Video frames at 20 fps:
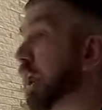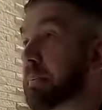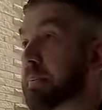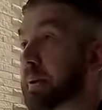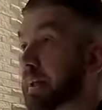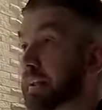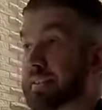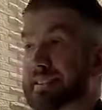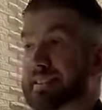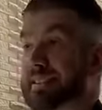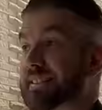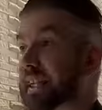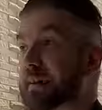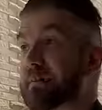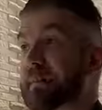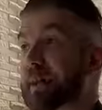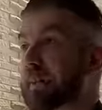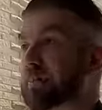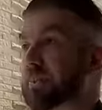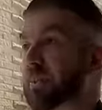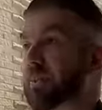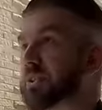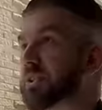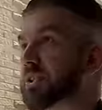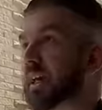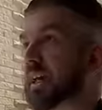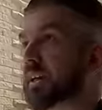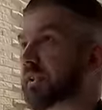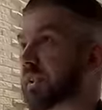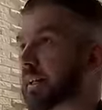of people, the same people, were
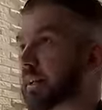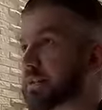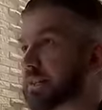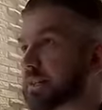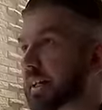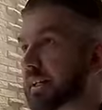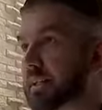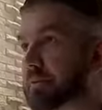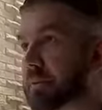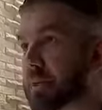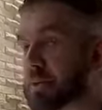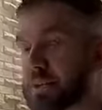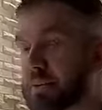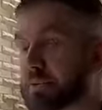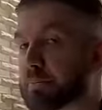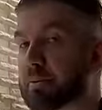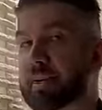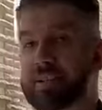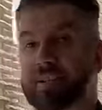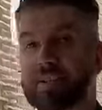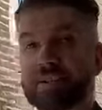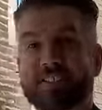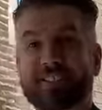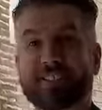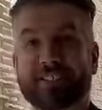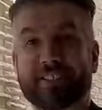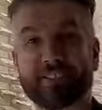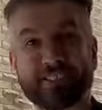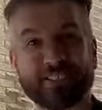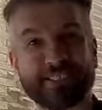saying that it was like the most impressive
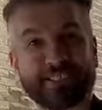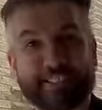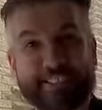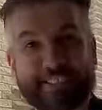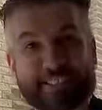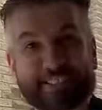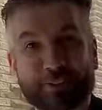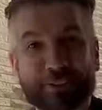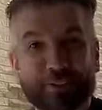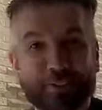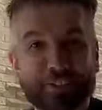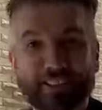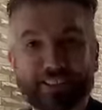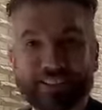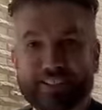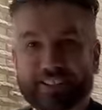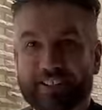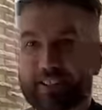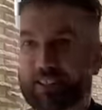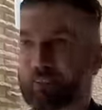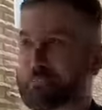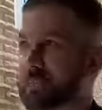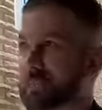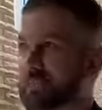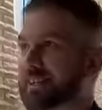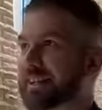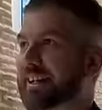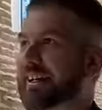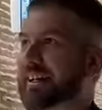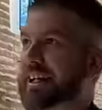stunt that they saw in the entire
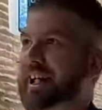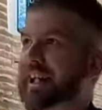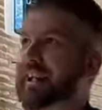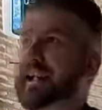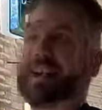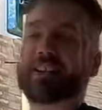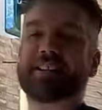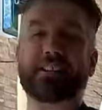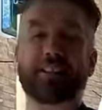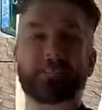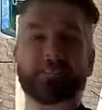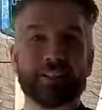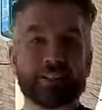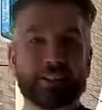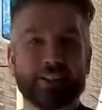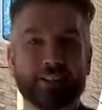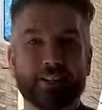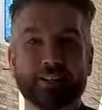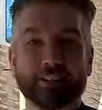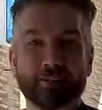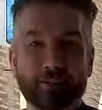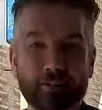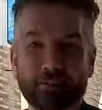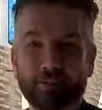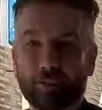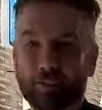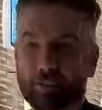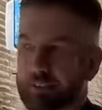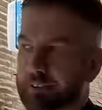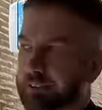movie, and it ended up in the cutting room
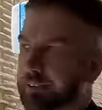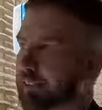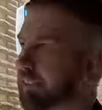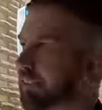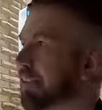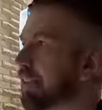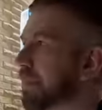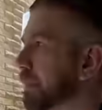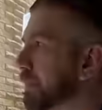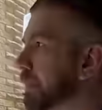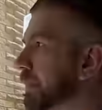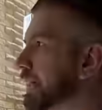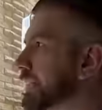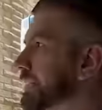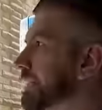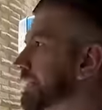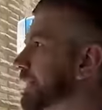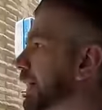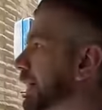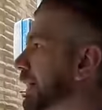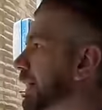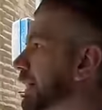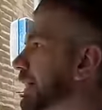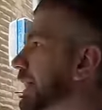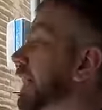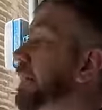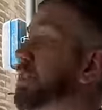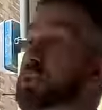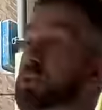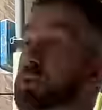floor. Hmm. But, uh, Have
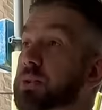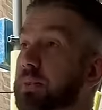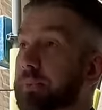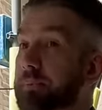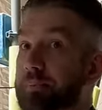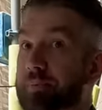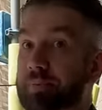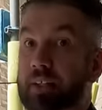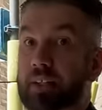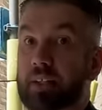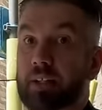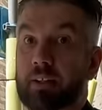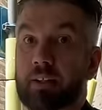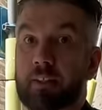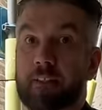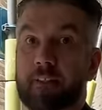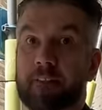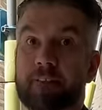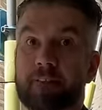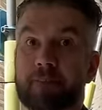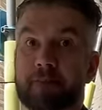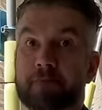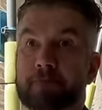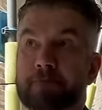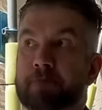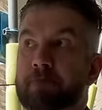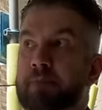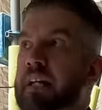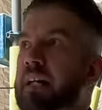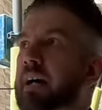you ever asked John why he cut it?
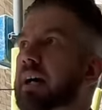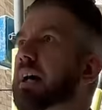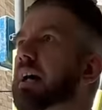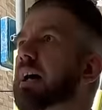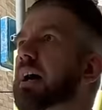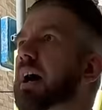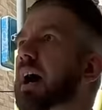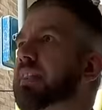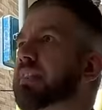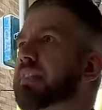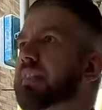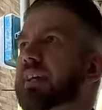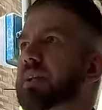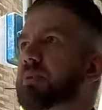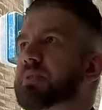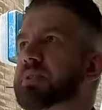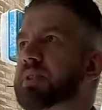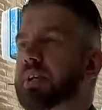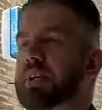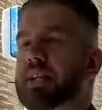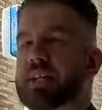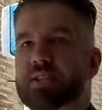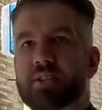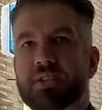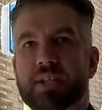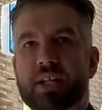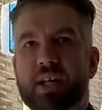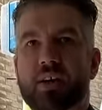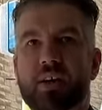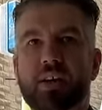Uh, I think it was
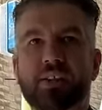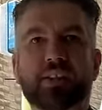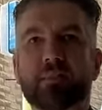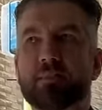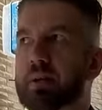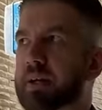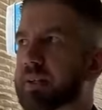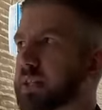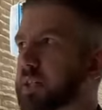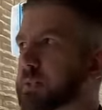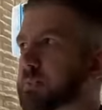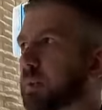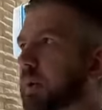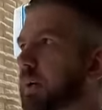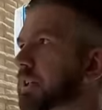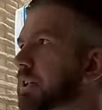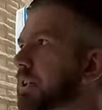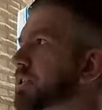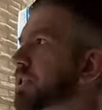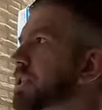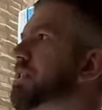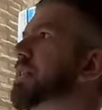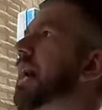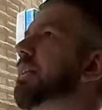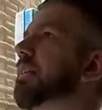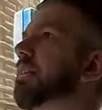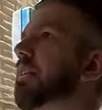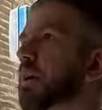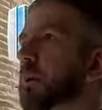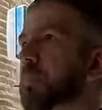unnecessary. I think by this point you just
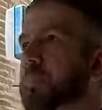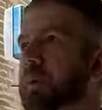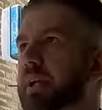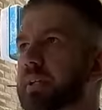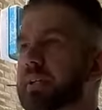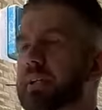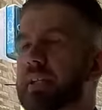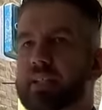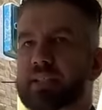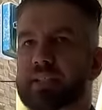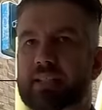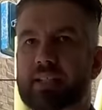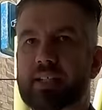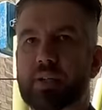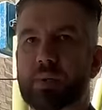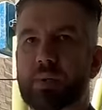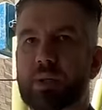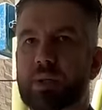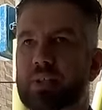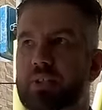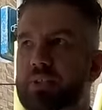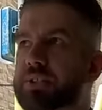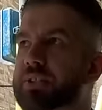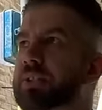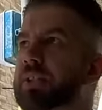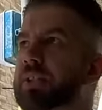had the whole Piccadilly sequence.